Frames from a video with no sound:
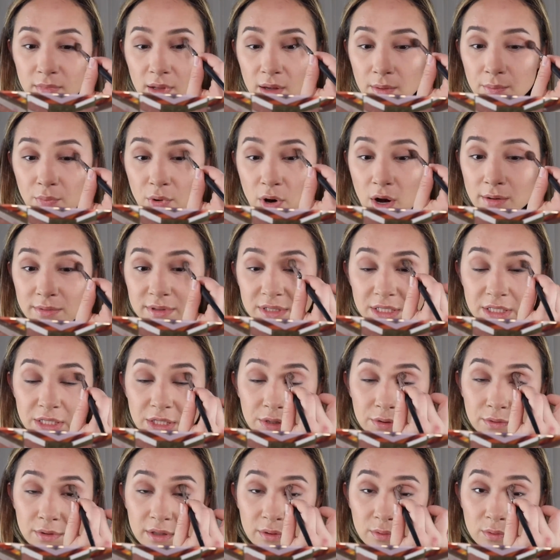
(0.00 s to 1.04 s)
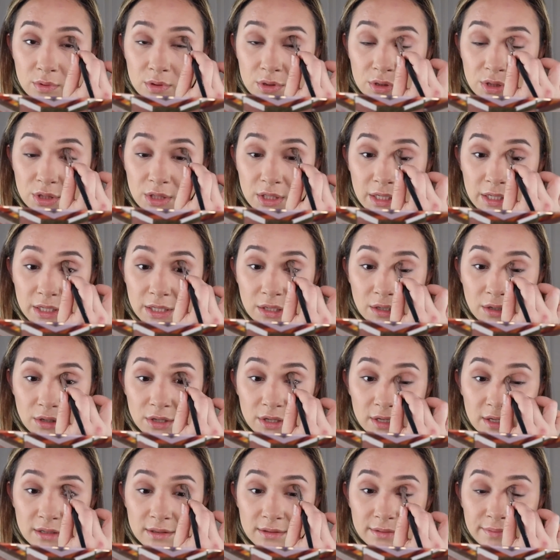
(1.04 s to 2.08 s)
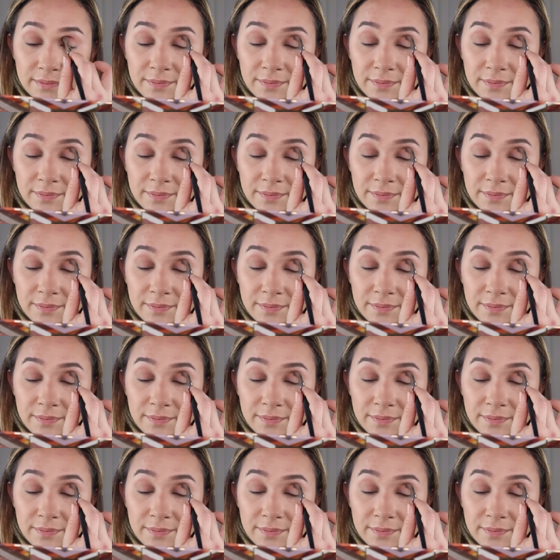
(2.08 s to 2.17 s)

I promise you it will look good.